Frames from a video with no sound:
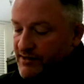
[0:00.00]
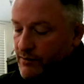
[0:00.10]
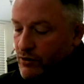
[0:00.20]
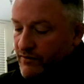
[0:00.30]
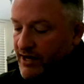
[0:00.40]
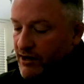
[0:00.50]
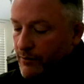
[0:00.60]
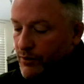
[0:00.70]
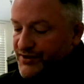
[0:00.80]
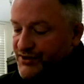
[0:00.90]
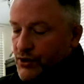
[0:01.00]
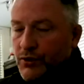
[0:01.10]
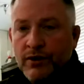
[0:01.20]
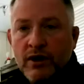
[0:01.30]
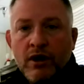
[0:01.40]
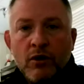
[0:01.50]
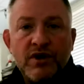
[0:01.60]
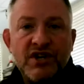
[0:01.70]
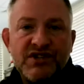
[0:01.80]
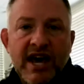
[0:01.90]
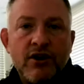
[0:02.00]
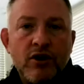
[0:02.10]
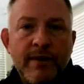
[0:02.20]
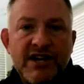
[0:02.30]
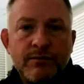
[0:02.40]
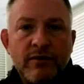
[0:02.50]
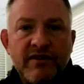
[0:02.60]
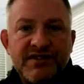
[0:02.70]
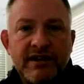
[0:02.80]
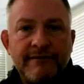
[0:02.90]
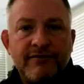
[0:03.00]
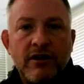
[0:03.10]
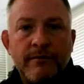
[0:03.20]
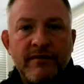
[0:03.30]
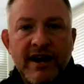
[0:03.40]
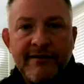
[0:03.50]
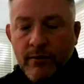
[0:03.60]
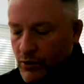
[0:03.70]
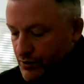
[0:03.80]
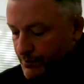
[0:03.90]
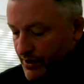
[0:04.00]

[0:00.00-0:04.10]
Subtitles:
the movie here pretty soon. We just got a new batch of movies in from the Navy Motion